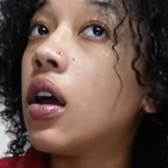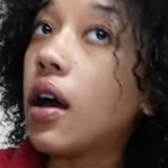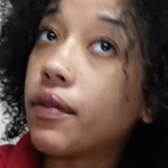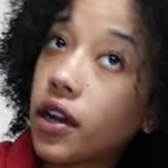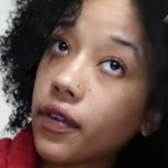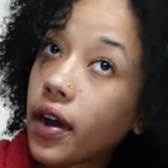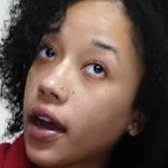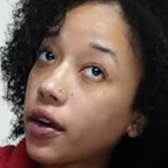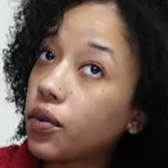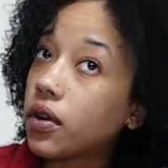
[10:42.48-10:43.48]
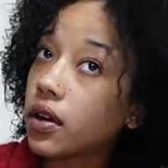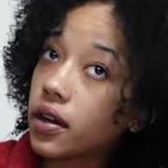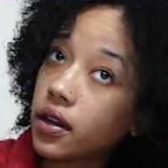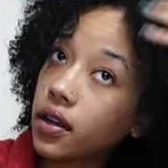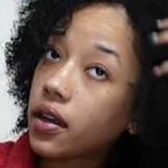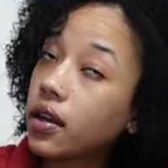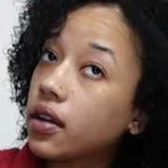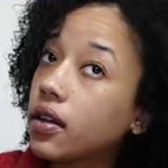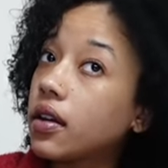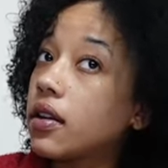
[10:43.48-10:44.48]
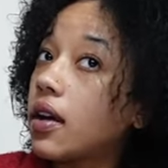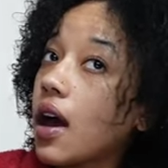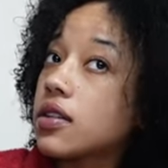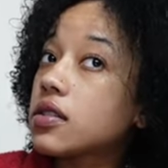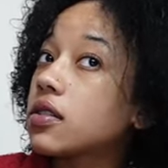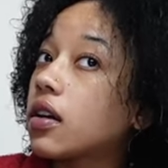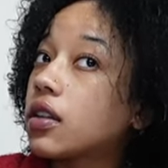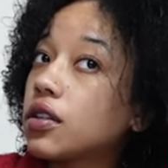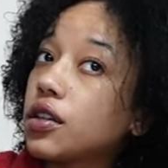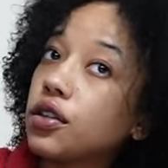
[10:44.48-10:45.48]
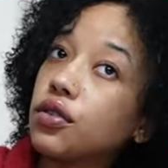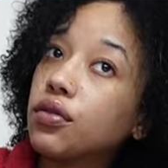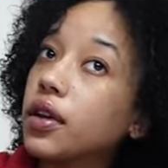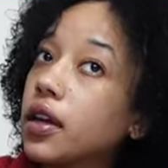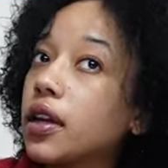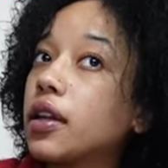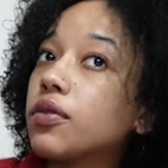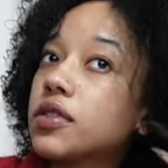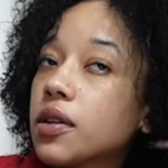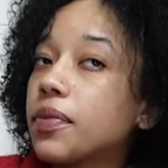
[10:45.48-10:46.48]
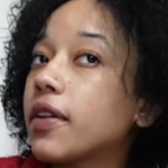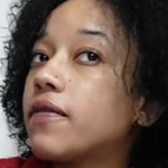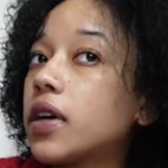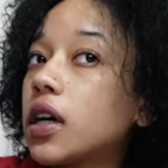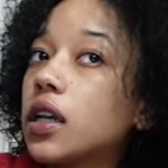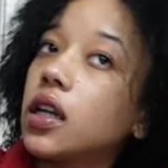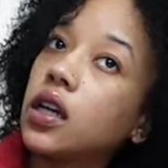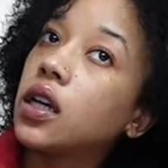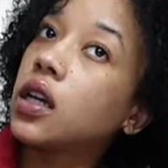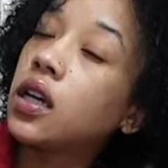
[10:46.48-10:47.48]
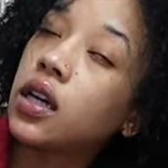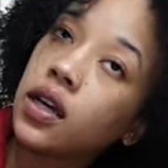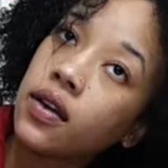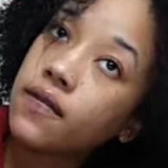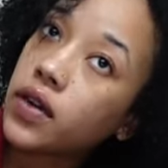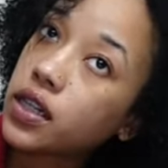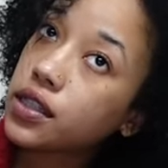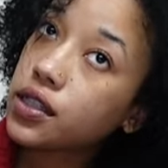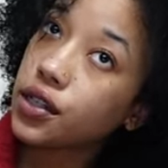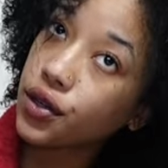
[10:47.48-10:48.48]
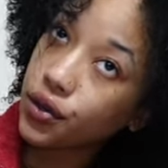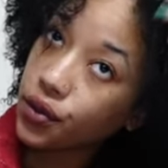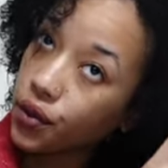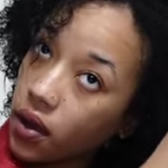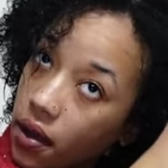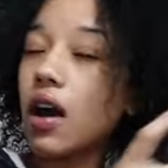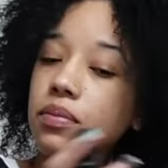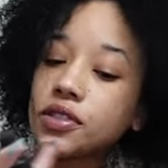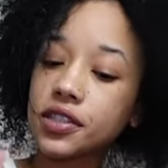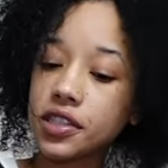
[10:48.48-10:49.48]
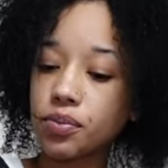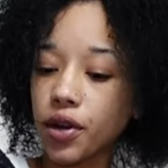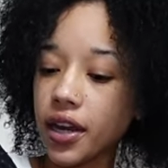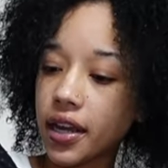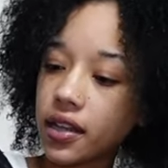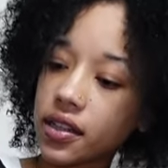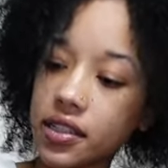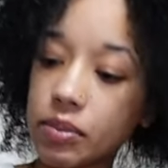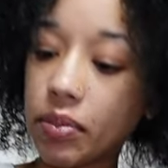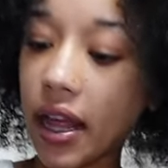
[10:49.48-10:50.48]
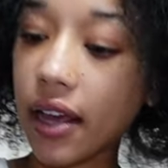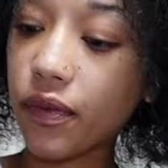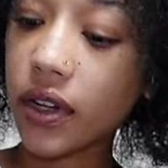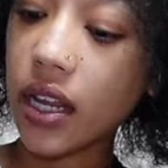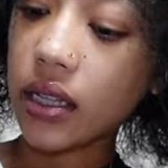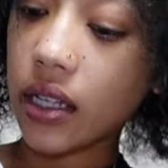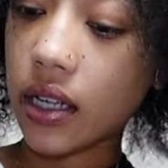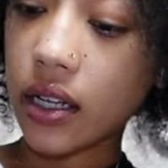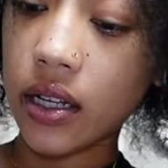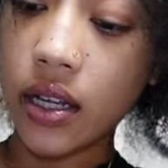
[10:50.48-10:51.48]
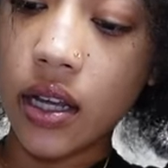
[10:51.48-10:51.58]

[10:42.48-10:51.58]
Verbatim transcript: I've never had one, and I just thought it looked cute, and it was something fun fun to do. I'm just spraying this black vanilla